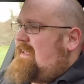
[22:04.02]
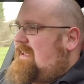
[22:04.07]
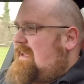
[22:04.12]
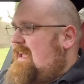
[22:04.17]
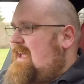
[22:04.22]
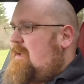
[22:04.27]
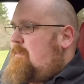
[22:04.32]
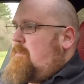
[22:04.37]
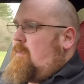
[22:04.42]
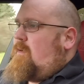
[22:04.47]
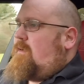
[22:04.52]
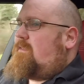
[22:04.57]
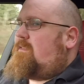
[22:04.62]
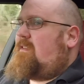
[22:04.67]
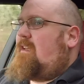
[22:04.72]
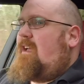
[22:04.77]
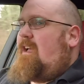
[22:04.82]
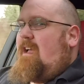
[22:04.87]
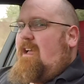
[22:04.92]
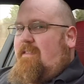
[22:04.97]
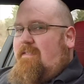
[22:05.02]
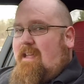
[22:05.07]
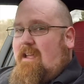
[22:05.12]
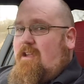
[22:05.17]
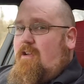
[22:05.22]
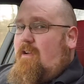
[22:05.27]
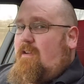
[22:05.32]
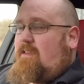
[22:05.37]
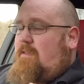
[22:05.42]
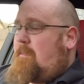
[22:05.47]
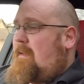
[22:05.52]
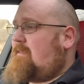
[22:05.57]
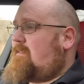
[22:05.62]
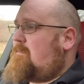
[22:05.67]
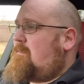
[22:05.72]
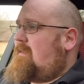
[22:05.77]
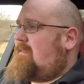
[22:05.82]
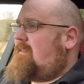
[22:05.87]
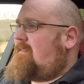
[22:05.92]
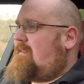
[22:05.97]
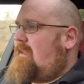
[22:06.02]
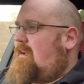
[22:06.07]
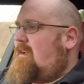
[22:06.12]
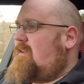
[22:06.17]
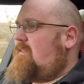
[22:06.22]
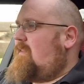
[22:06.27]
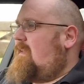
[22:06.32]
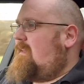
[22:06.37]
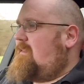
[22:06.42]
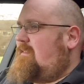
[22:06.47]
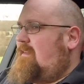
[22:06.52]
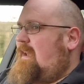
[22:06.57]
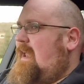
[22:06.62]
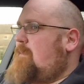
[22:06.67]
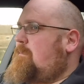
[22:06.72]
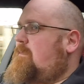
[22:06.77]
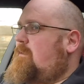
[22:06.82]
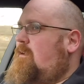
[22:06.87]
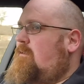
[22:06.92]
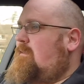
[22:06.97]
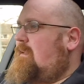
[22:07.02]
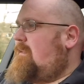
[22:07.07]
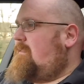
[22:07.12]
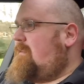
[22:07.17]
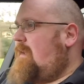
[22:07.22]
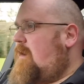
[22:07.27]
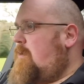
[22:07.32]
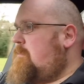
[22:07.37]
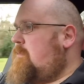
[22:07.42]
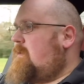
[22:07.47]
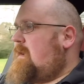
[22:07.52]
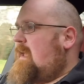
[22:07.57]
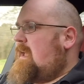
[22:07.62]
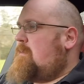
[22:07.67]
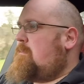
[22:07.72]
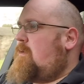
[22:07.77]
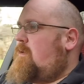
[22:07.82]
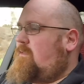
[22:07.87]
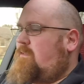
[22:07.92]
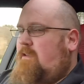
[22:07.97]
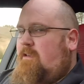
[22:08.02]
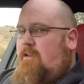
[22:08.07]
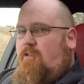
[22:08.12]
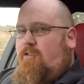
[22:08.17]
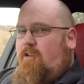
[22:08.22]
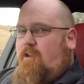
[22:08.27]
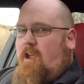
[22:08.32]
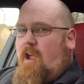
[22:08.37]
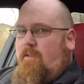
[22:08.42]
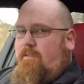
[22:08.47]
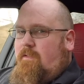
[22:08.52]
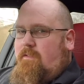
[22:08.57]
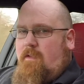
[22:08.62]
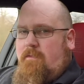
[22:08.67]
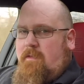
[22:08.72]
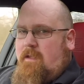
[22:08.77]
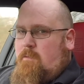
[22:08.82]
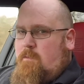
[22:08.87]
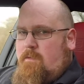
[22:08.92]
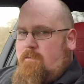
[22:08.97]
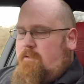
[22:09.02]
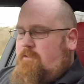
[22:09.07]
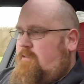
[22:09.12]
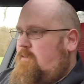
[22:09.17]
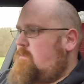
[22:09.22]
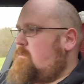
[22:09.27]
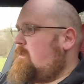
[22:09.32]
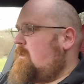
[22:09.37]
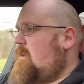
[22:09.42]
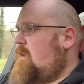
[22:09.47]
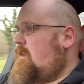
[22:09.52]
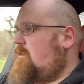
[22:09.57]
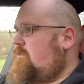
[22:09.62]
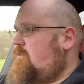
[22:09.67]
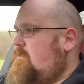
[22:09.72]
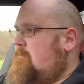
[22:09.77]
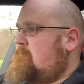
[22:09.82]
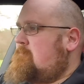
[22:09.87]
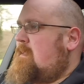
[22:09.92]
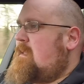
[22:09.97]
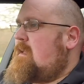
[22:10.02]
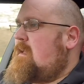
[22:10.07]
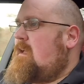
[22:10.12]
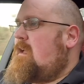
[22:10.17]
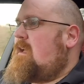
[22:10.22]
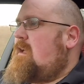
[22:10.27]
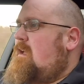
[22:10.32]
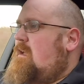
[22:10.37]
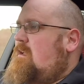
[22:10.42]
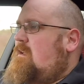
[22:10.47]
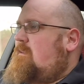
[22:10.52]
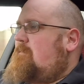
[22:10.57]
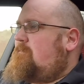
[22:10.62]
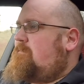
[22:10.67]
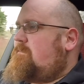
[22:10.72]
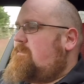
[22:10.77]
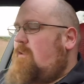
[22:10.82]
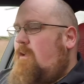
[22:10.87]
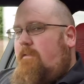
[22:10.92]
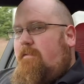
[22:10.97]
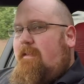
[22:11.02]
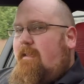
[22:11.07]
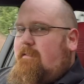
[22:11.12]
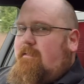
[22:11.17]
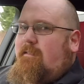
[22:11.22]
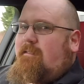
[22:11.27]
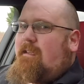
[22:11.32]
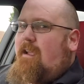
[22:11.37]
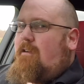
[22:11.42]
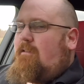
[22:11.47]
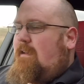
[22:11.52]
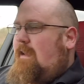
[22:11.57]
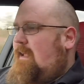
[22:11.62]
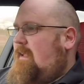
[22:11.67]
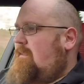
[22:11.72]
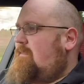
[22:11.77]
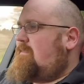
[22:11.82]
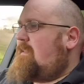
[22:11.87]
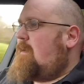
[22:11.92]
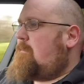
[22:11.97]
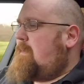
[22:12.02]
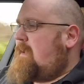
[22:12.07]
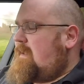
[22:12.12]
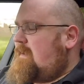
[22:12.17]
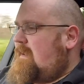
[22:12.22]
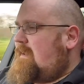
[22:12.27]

gearbox. Now, you're expecting me to tell you that it's an absolutely terrible gearbox and you should go for something with a dual clutch. Not necessarily. Now, being an